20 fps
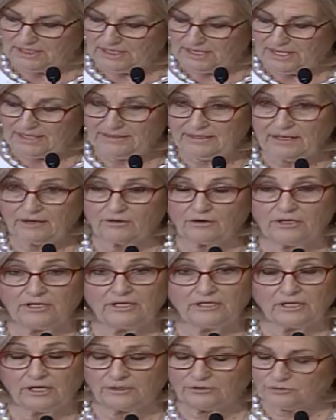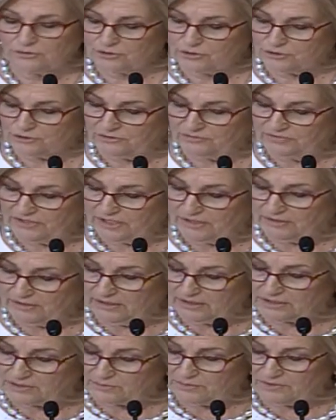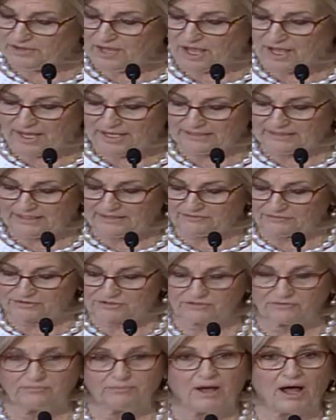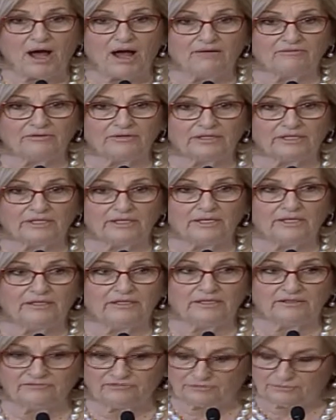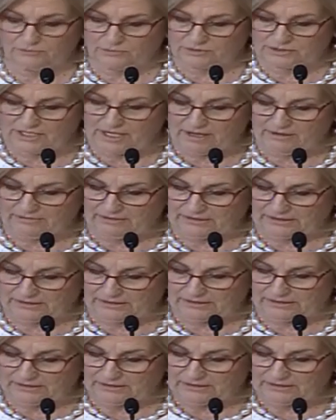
And they are in underserved areas with high levels of poverty and infant mortality.